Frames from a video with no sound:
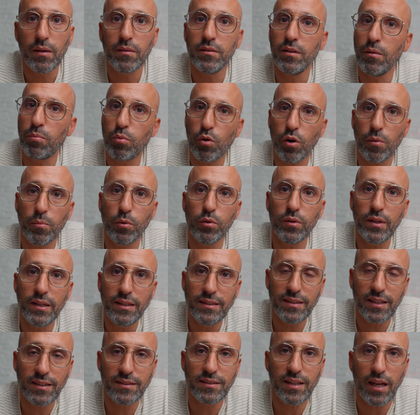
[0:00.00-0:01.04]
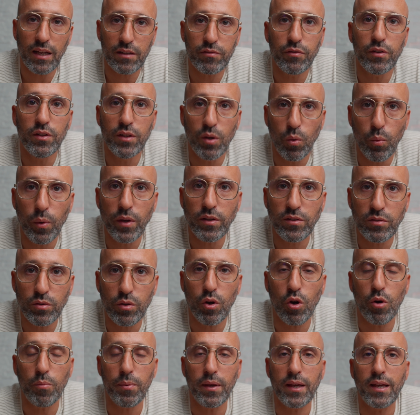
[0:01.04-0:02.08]
the Boerboel is exactly the way to
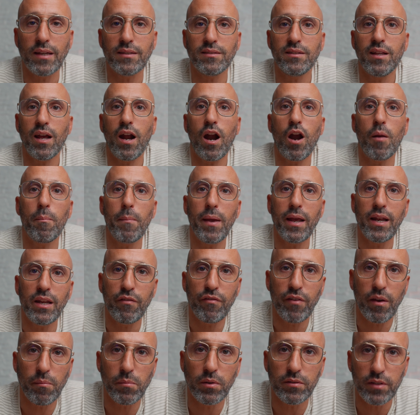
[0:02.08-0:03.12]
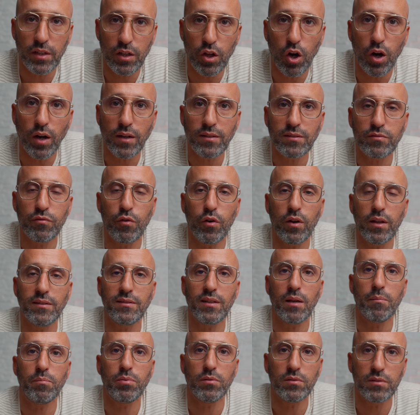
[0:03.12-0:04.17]
go, because there are many family dogs, for
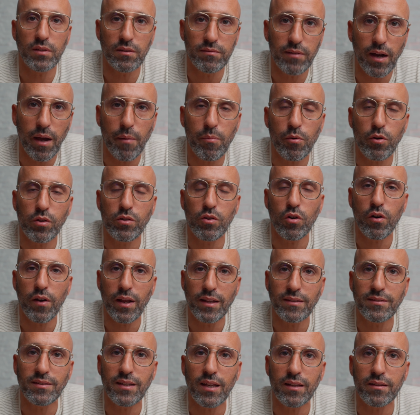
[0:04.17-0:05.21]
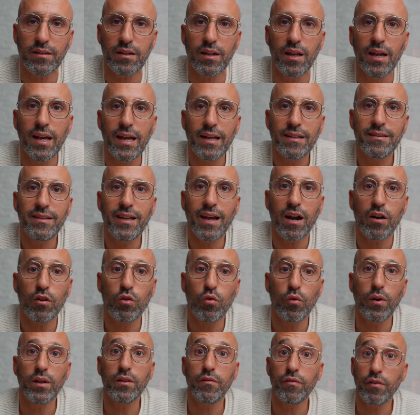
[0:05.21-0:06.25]
example the Labrador, etc. They are
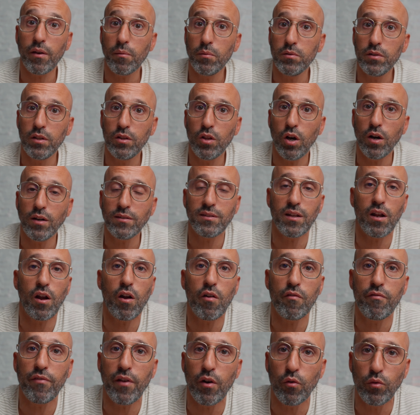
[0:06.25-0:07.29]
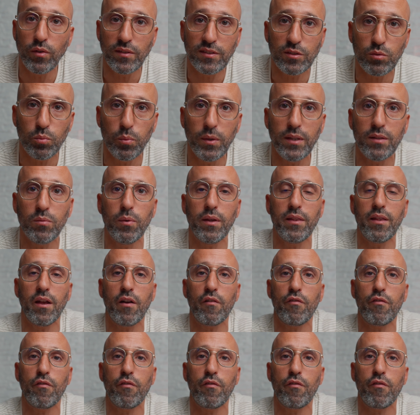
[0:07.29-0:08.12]
great family dogs. They are very sweet with their